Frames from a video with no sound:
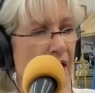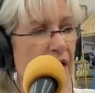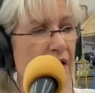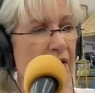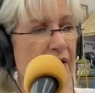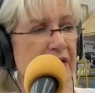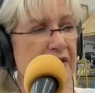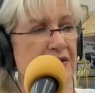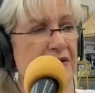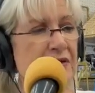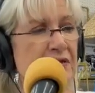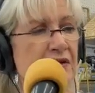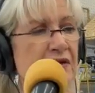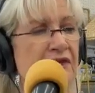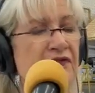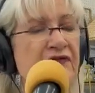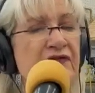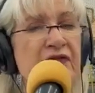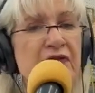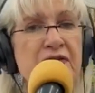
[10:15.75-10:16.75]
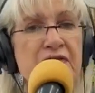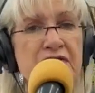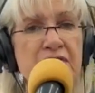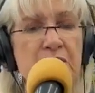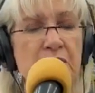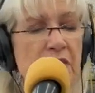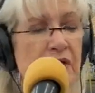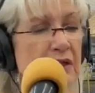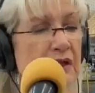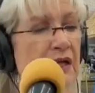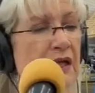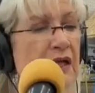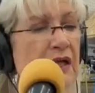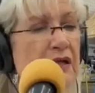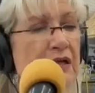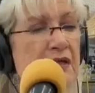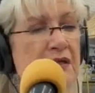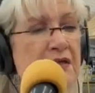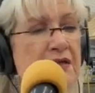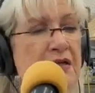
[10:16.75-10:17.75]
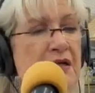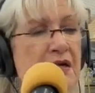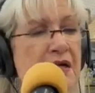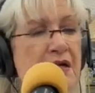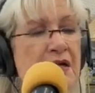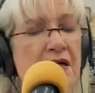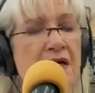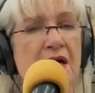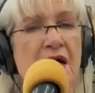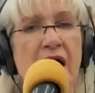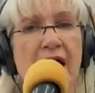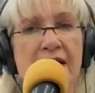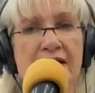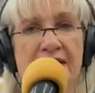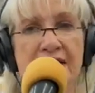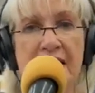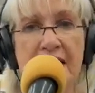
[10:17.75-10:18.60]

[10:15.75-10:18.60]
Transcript: All right, so the first one, I